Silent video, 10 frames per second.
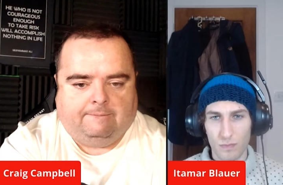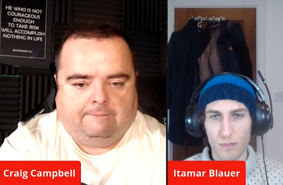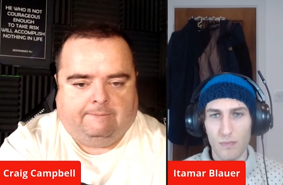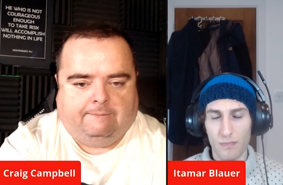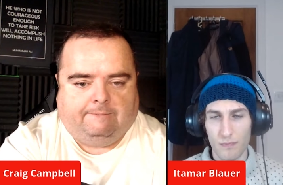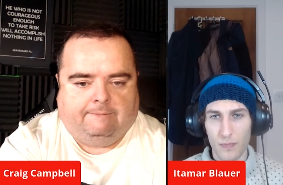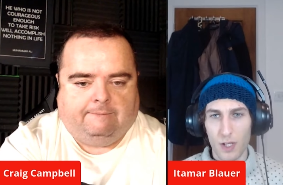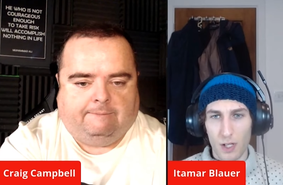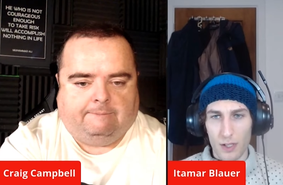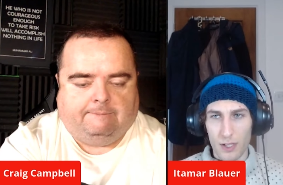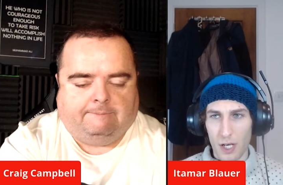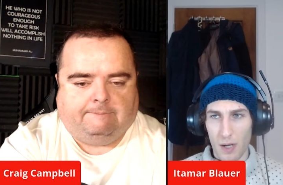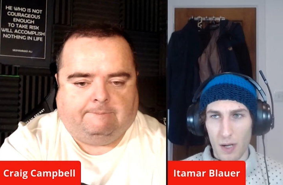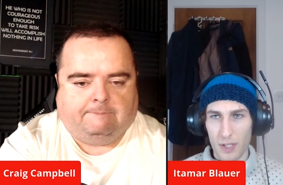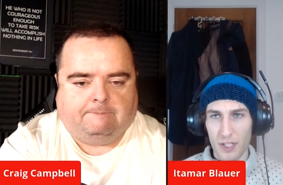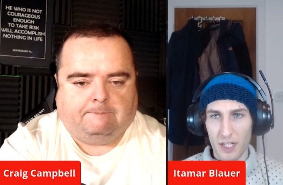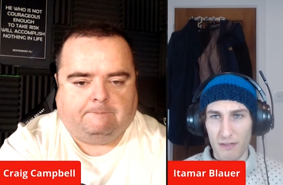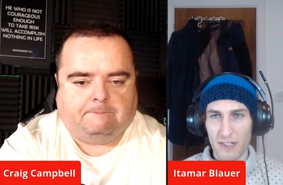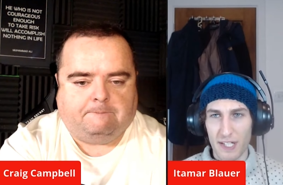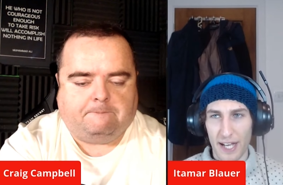Speaker 1: Mm-hmm. Yeah, I'm going to
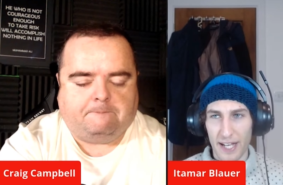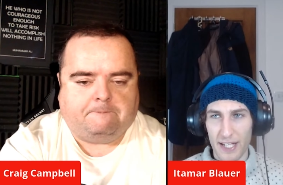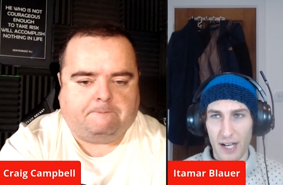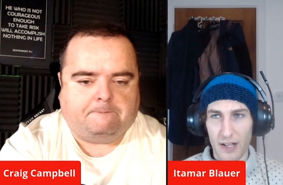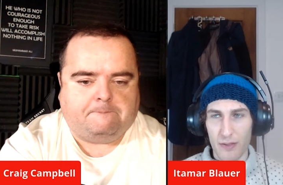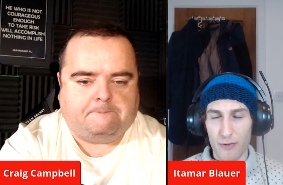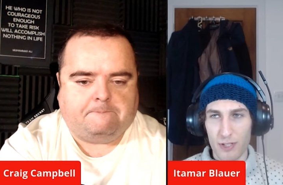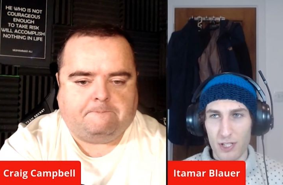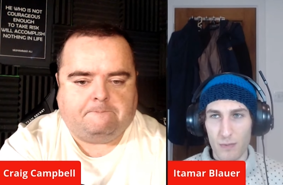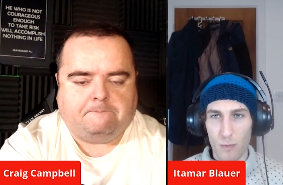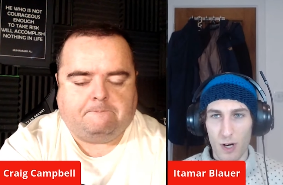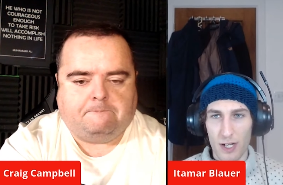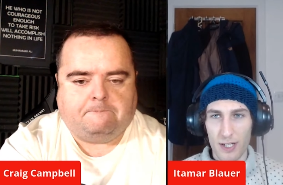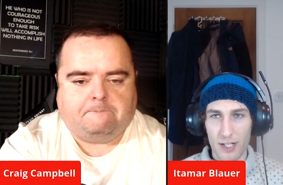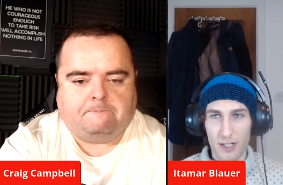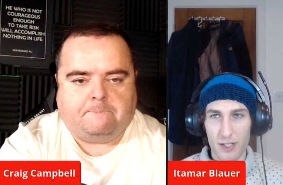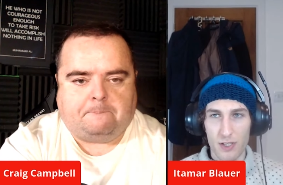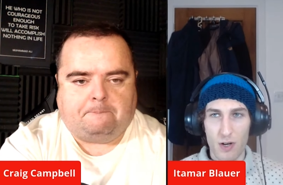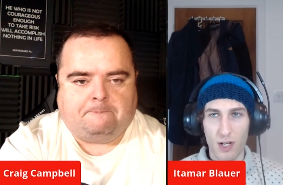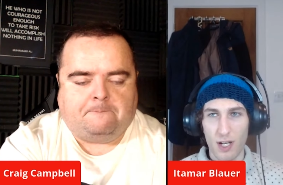give it an eight. And the reason why it's
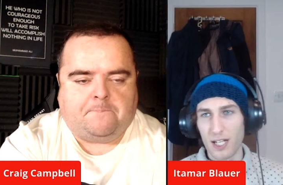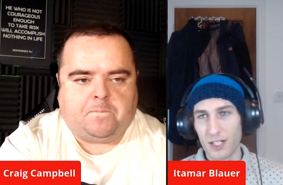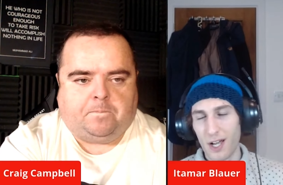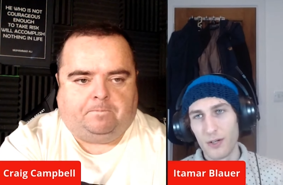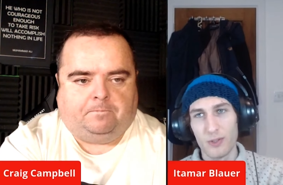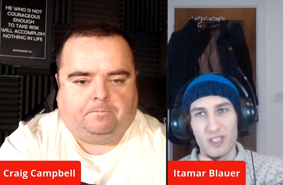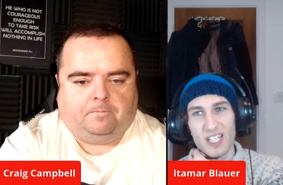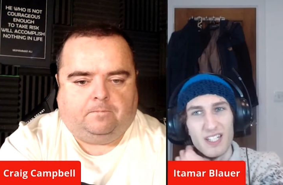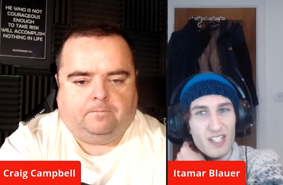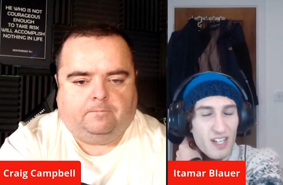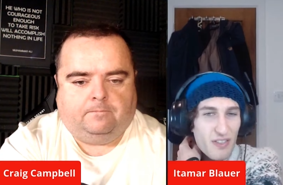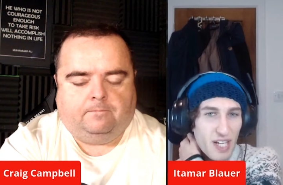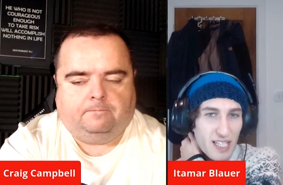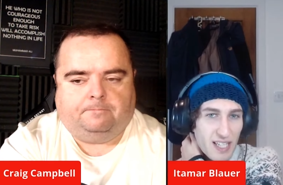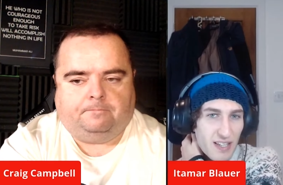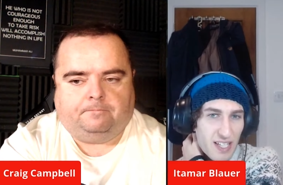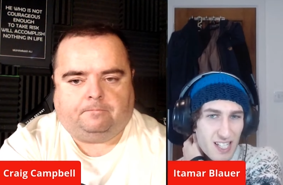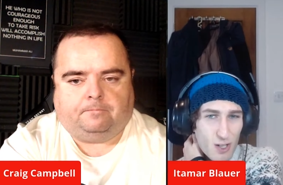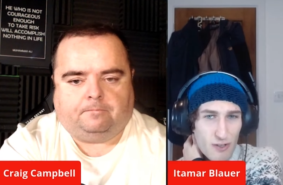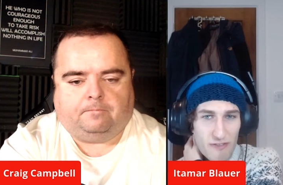not like a nine or a 10 is I think that there's
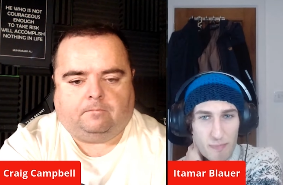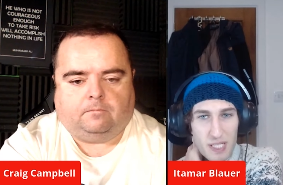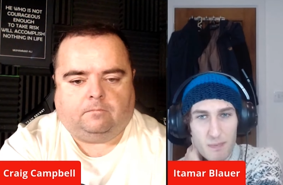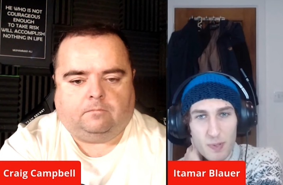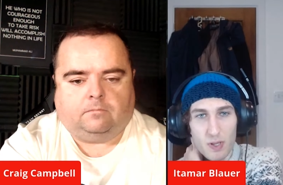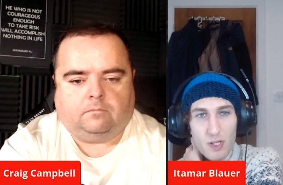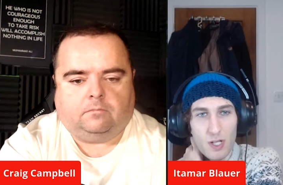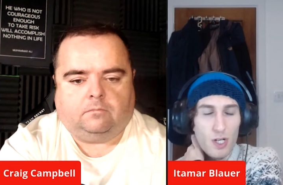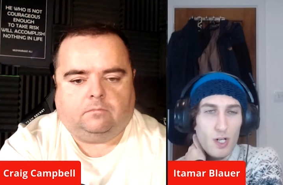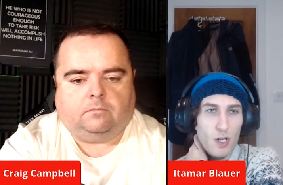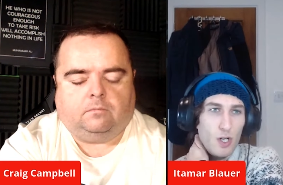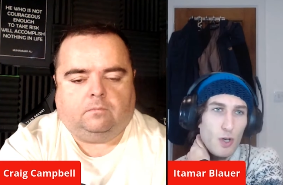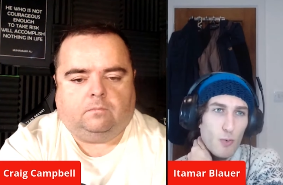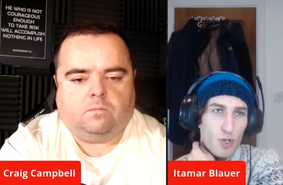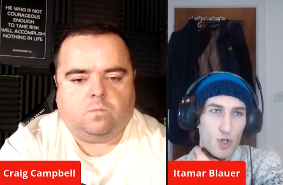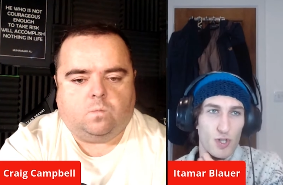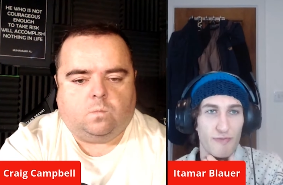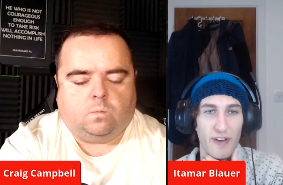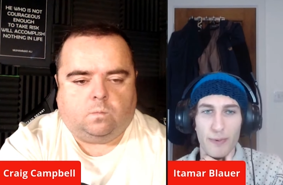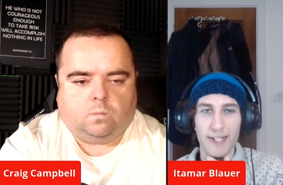a lot of people who are just
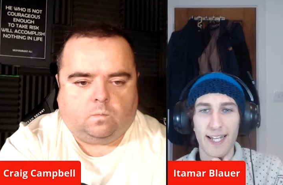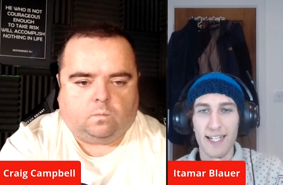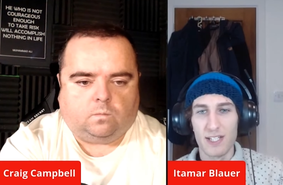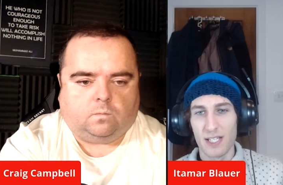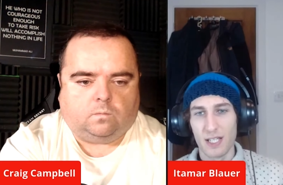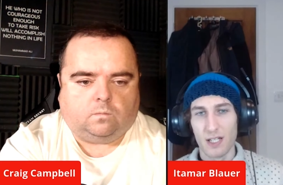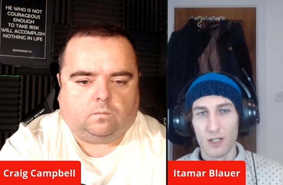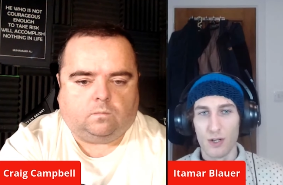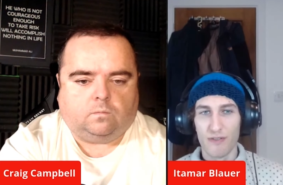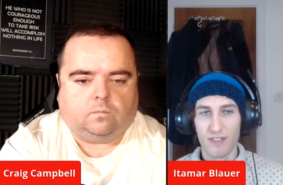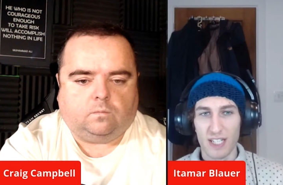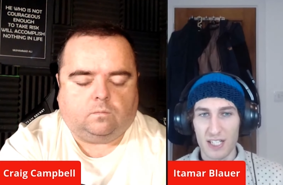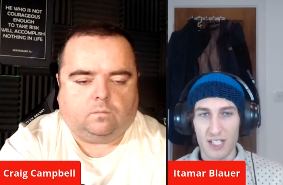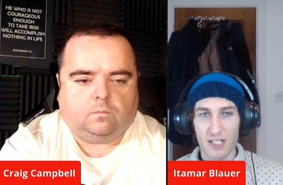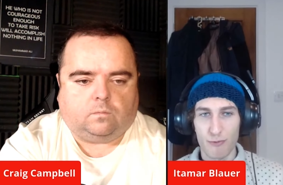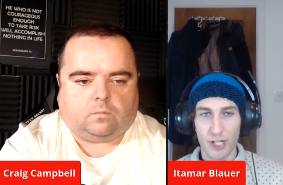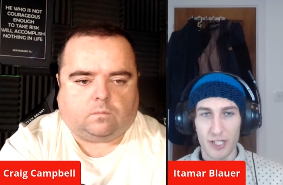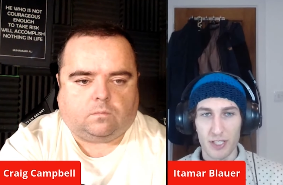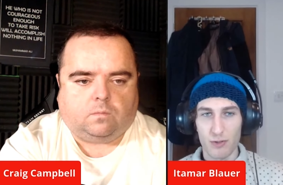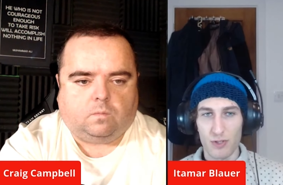very lazy, a lot of lazy
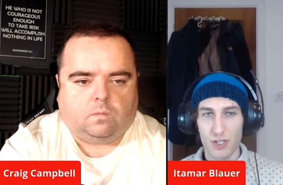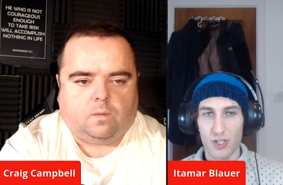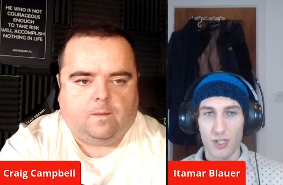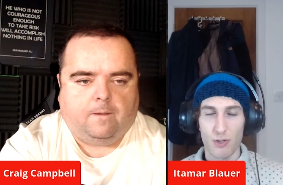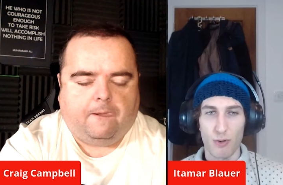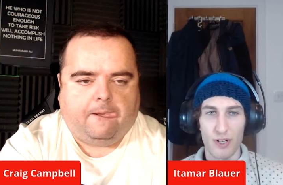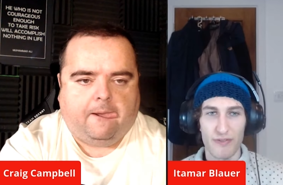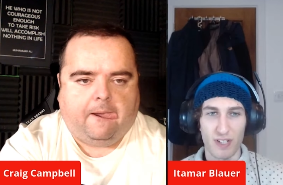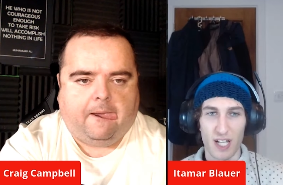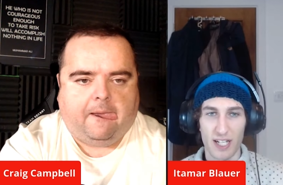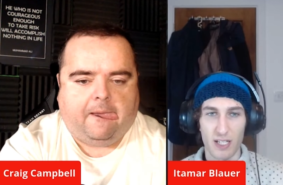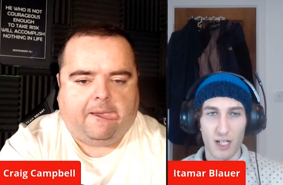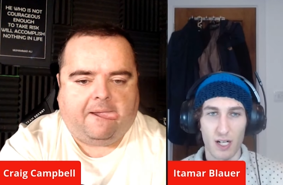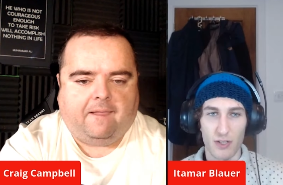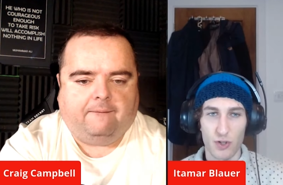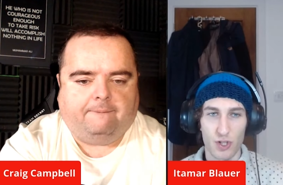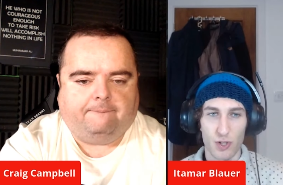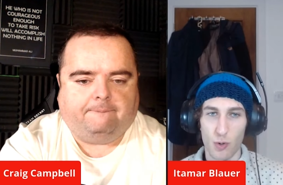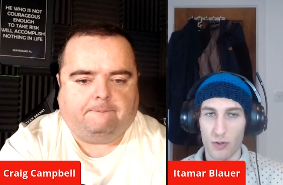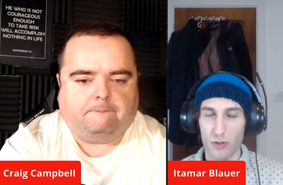Reddit users who are either like uh, just
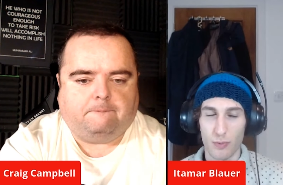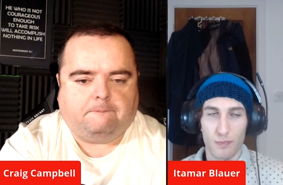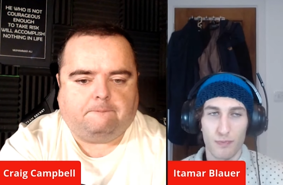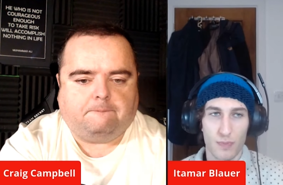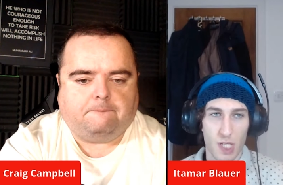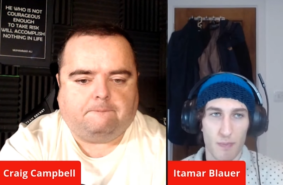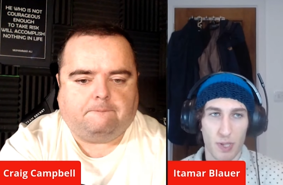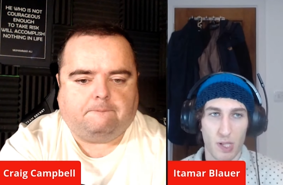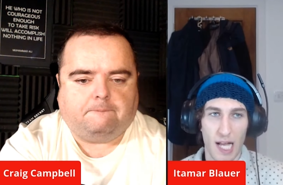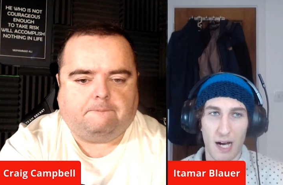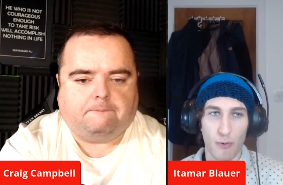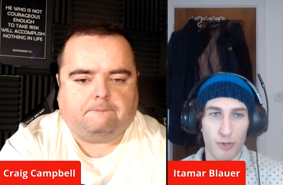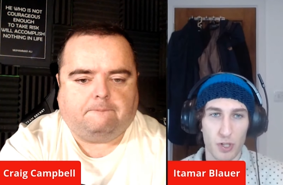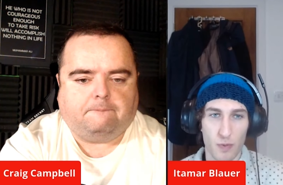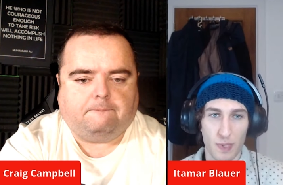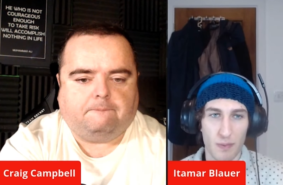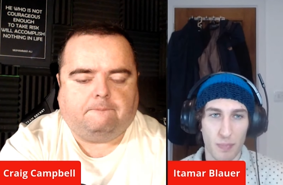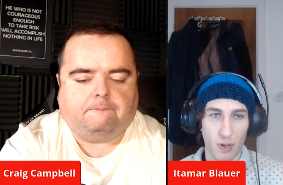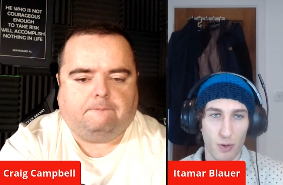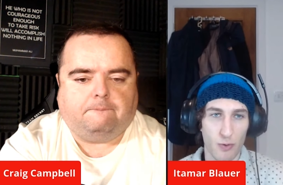your, your typical outreach
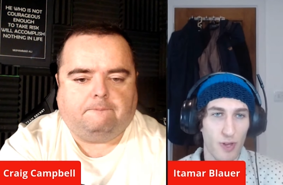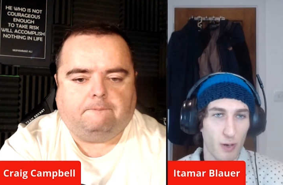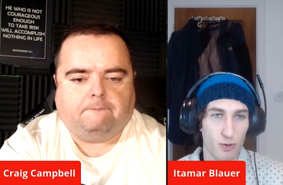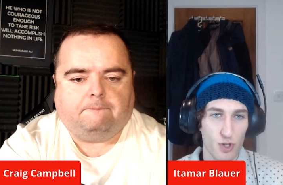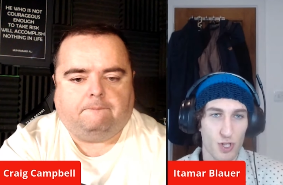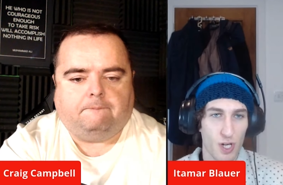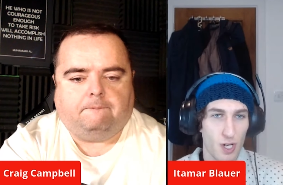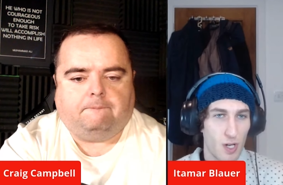people who they'll just